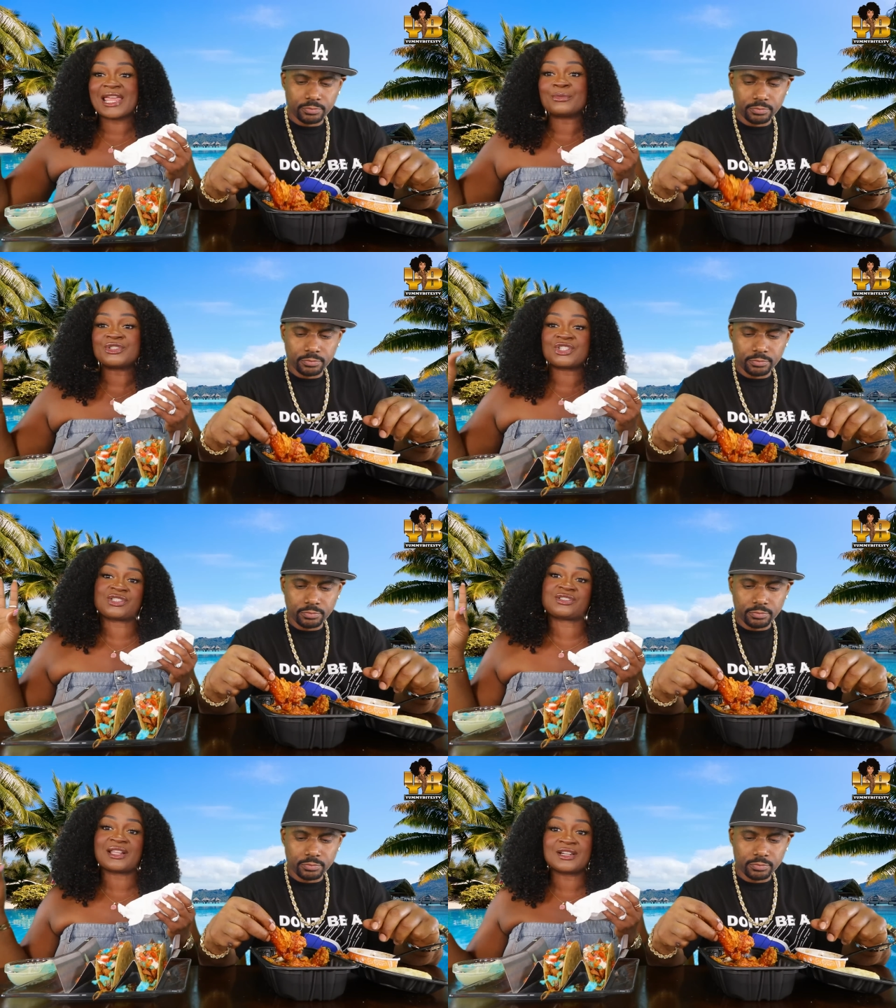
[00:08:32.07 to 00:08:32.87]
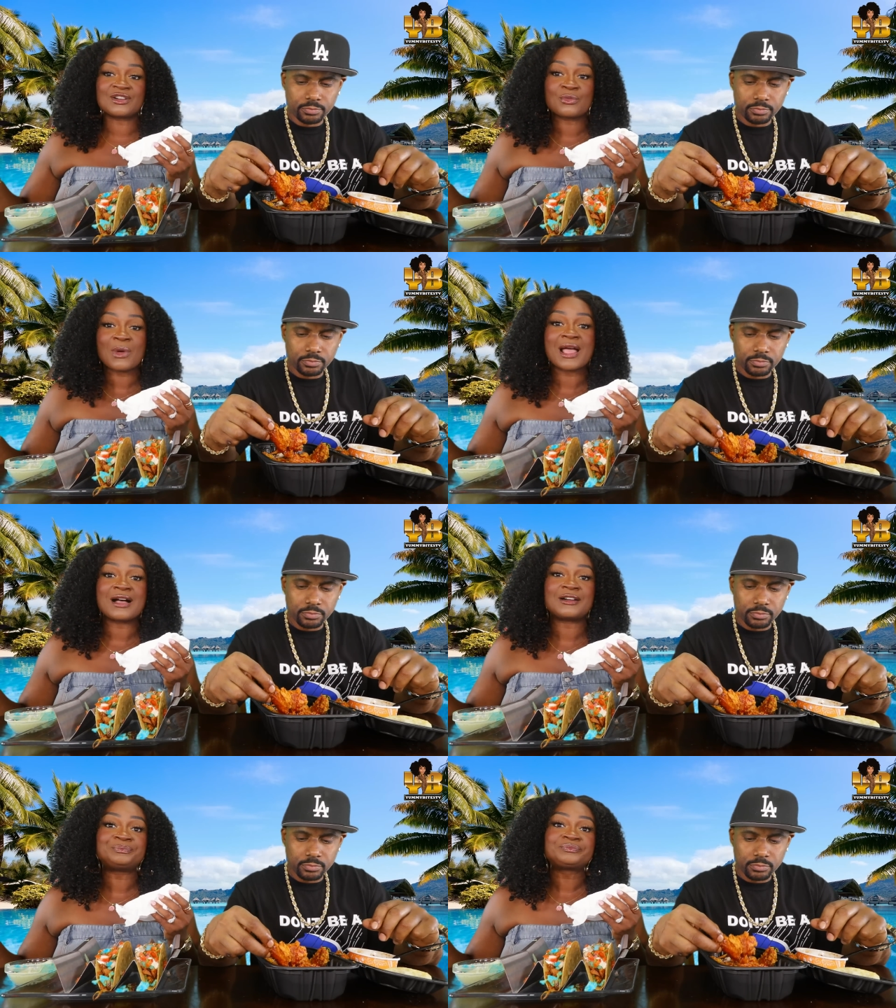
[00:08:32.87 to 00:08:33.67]
Speaker 1: They were just standing
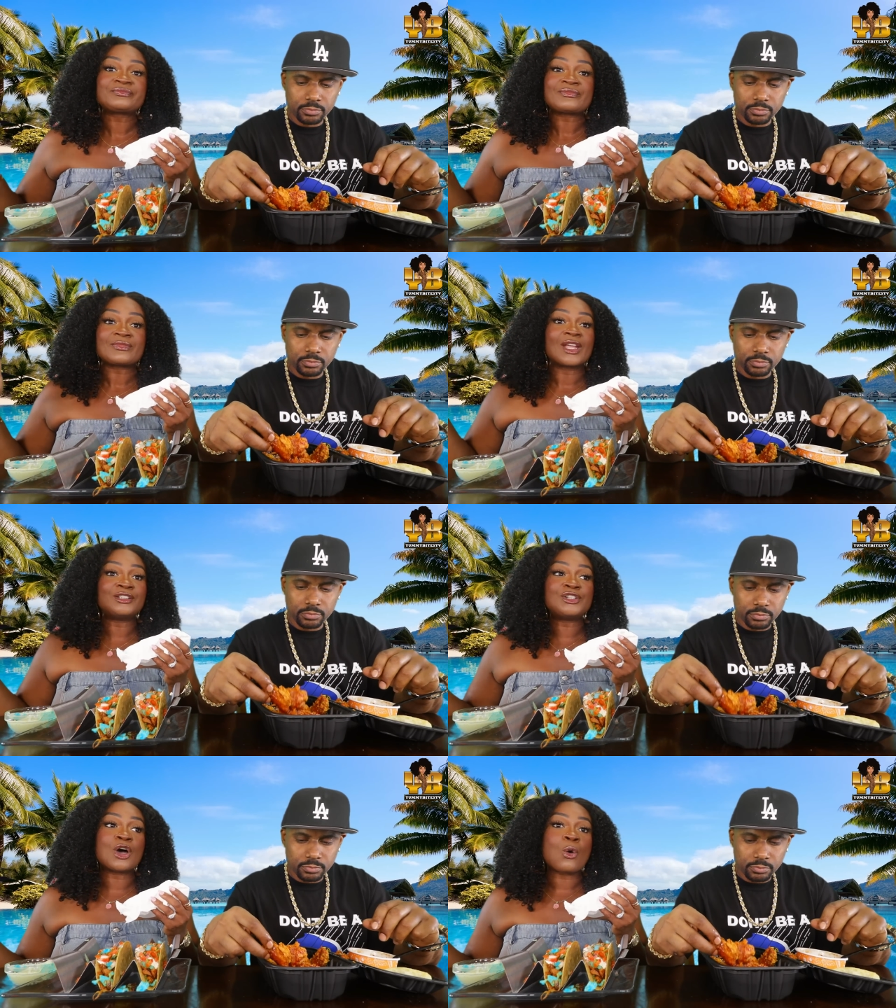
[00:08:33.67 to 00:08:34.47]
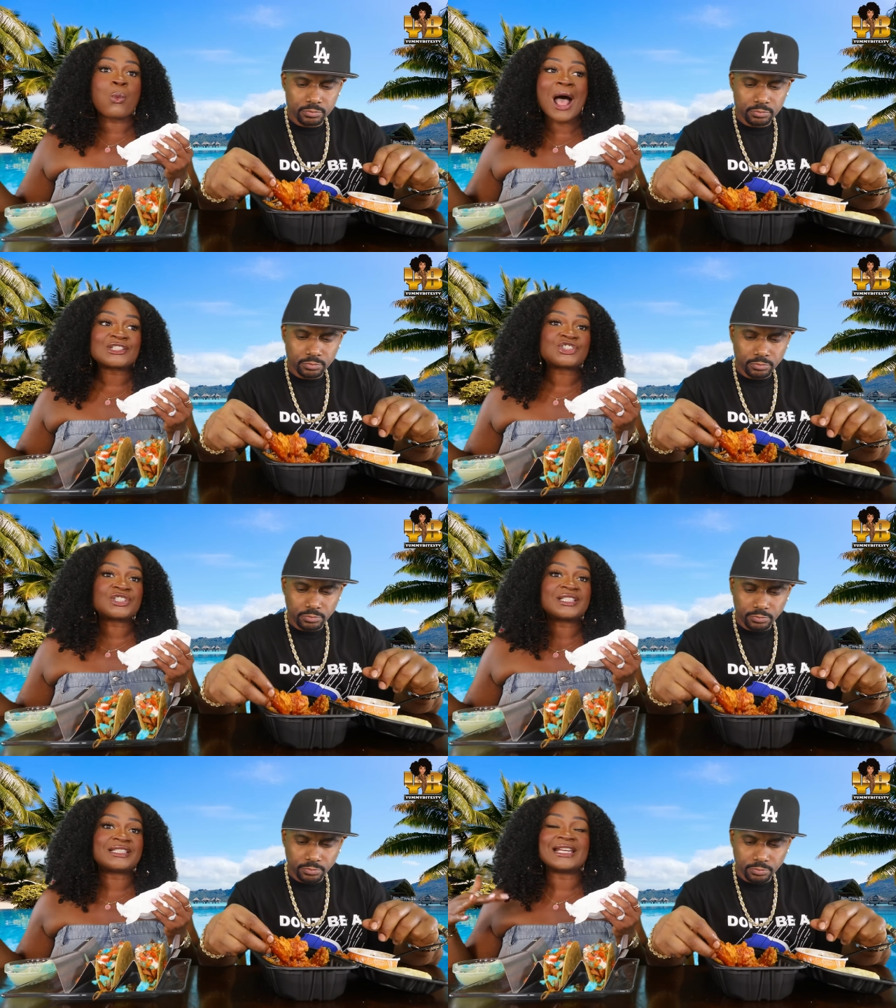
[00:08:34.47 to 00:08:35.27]
around, you know,
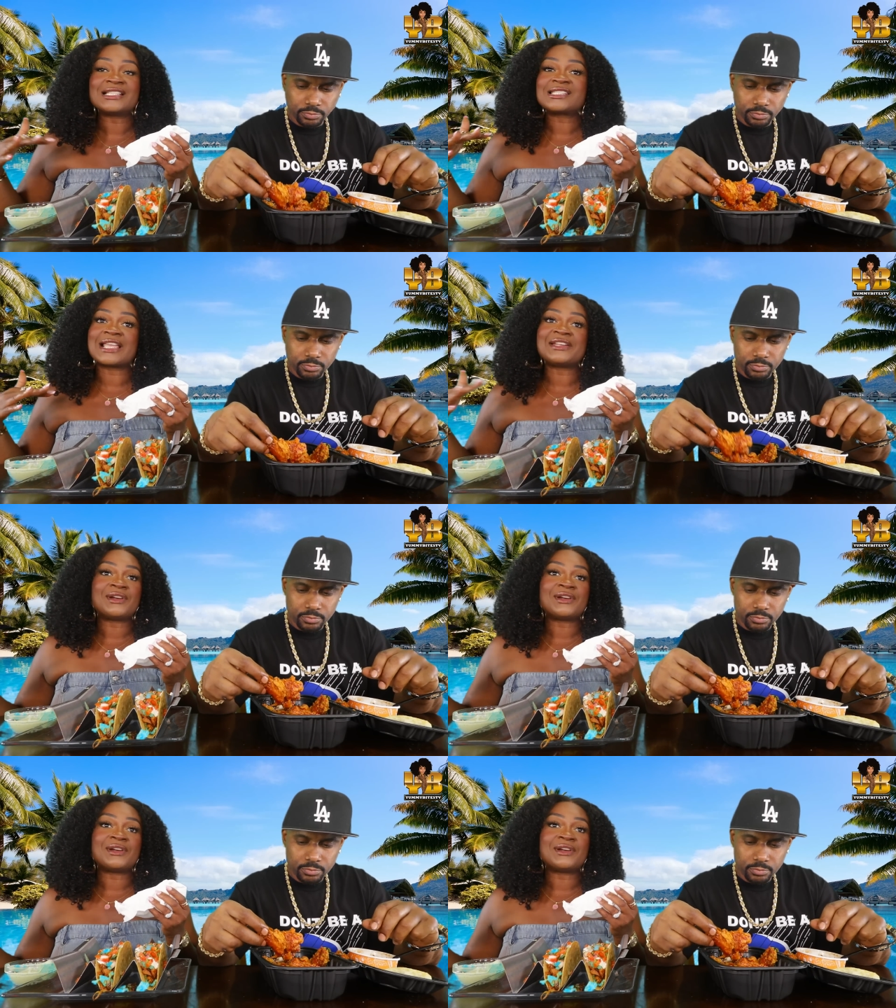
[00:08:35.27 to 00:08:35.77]
watching. They didn't say